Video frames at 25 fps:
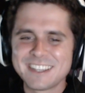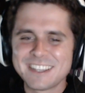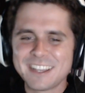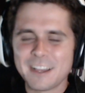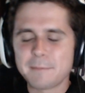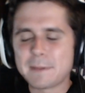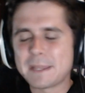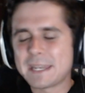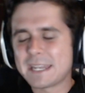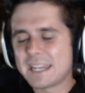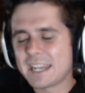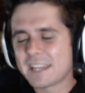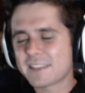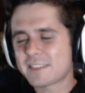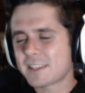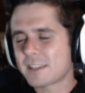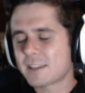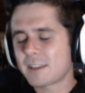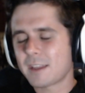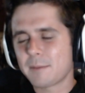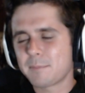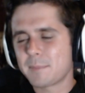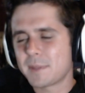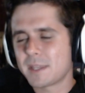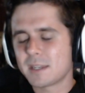I mean,
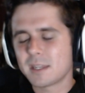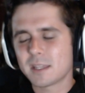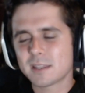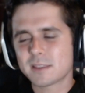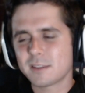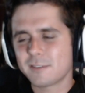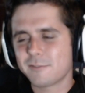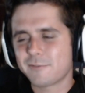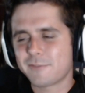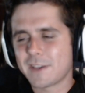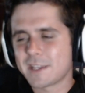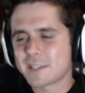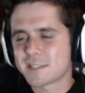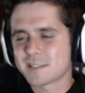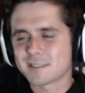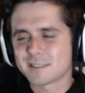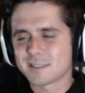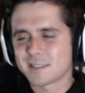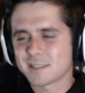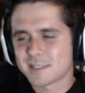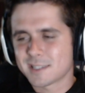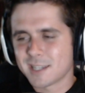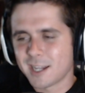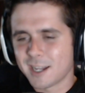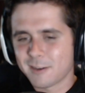nothing phases
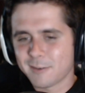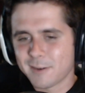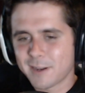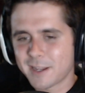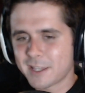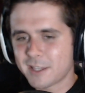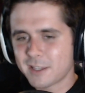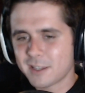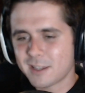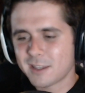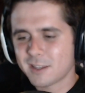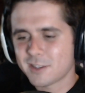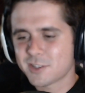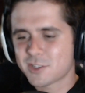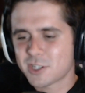this guy, right?